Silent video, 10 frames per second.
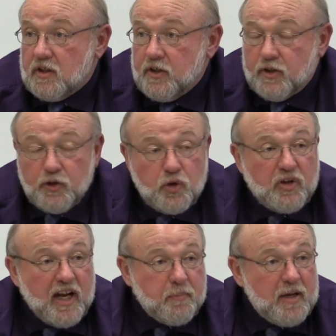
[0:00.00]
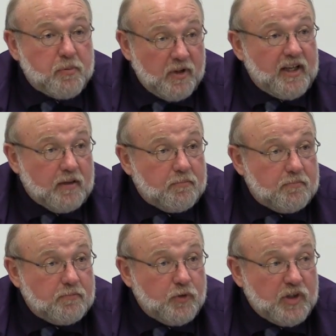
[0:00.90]
You take people
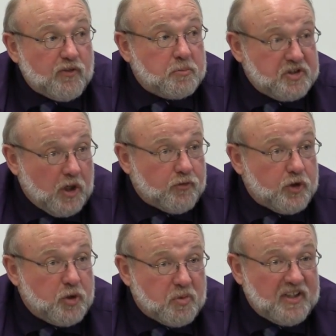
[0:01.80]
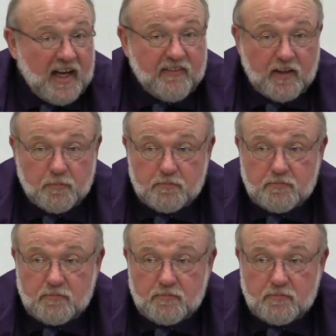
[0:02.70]
in, you give them shelter, you protect them.